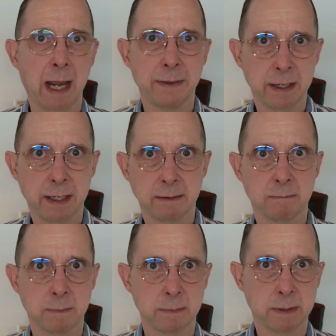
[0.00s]
And then
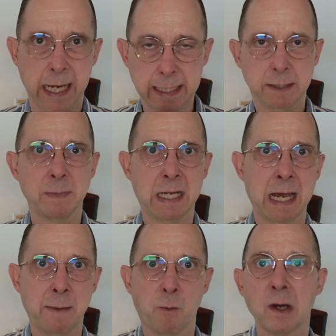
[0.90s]
take some
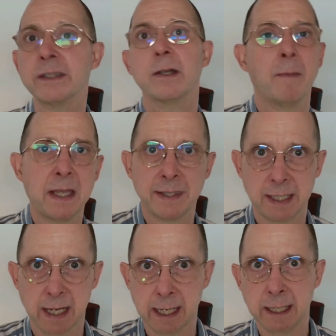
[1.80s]
time once a month,
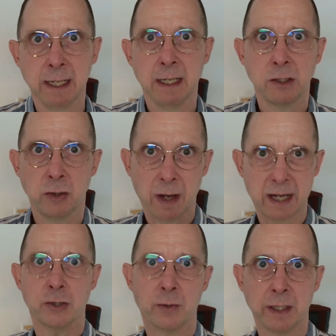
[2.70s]
say, to
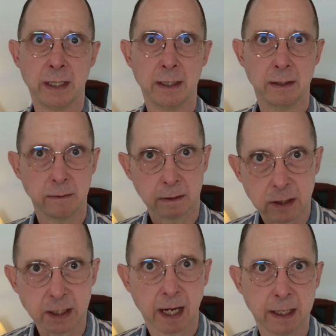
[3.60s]
actually
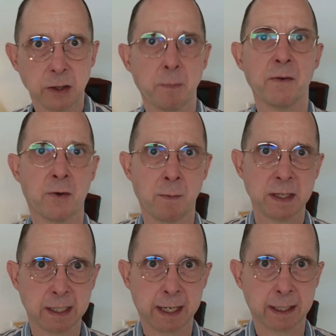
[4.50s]
study your
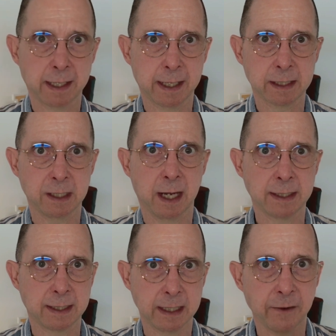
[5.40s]
performance analytics
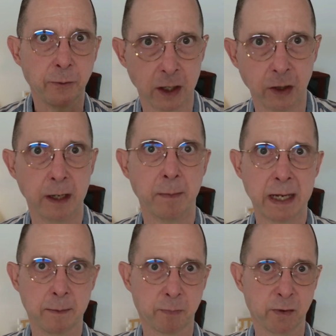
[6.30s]
and see where you can
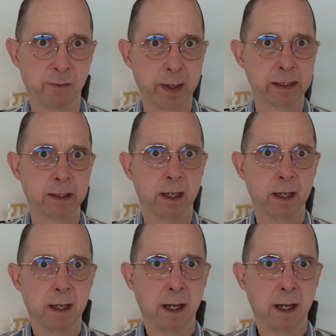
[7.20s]
make improvements.